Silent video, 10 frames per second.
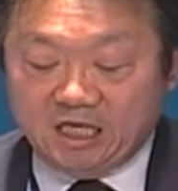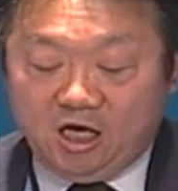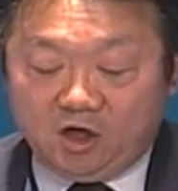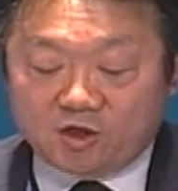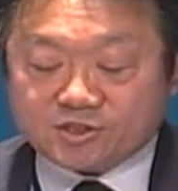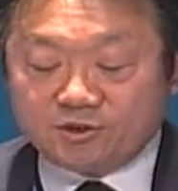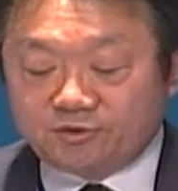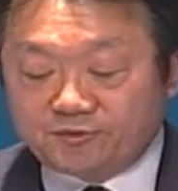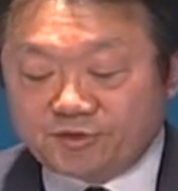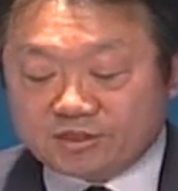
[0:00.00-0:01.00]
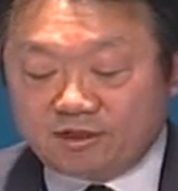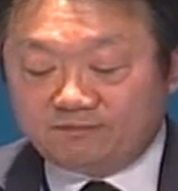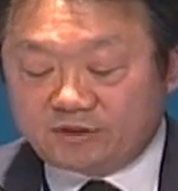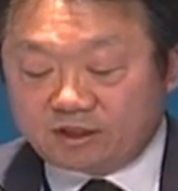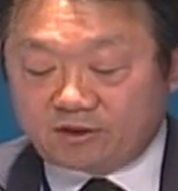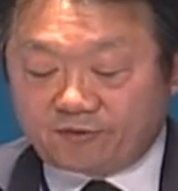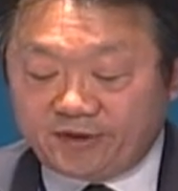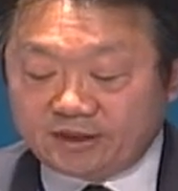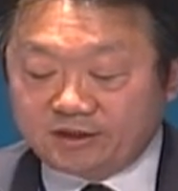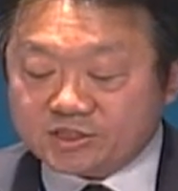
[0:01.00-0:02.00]
Also to resolve the
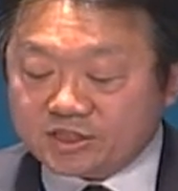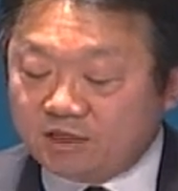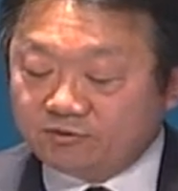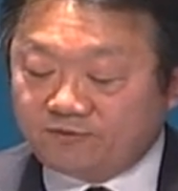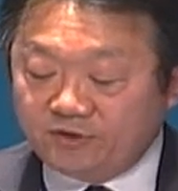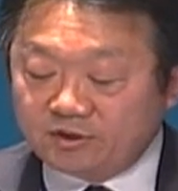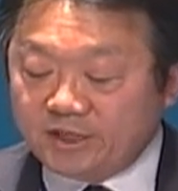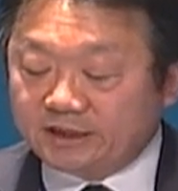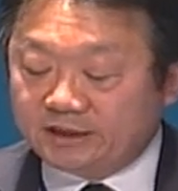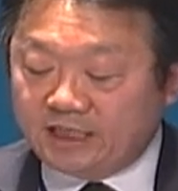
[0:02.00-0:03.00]
Korean discount phenomenon